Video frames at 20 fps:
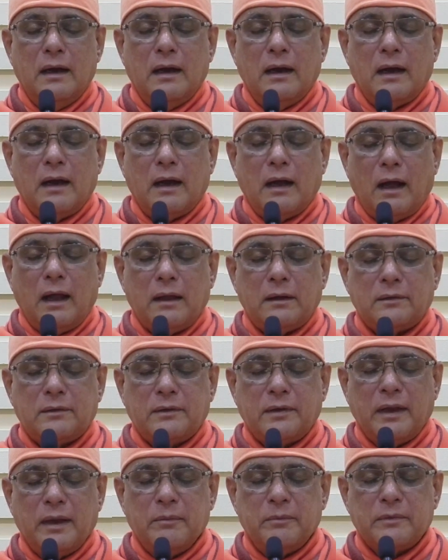cast
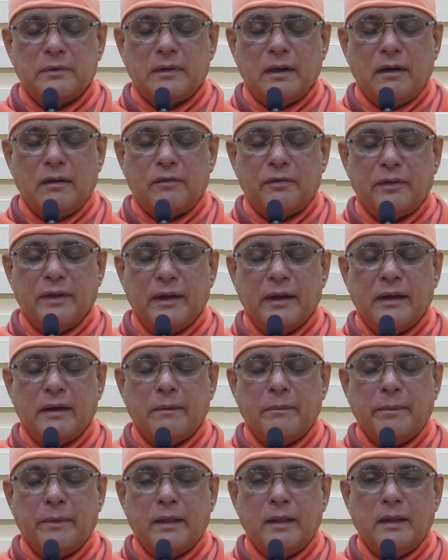himself in
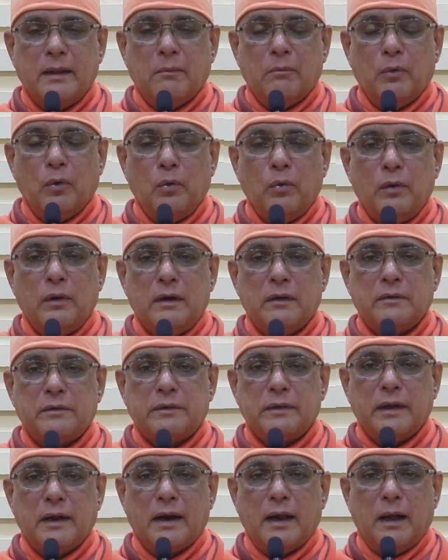the mold of
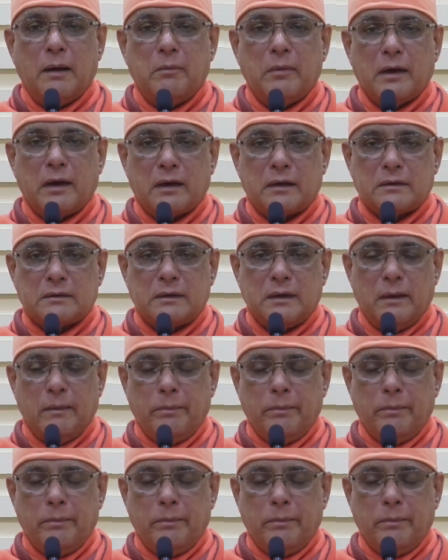Sri Ramakrishna.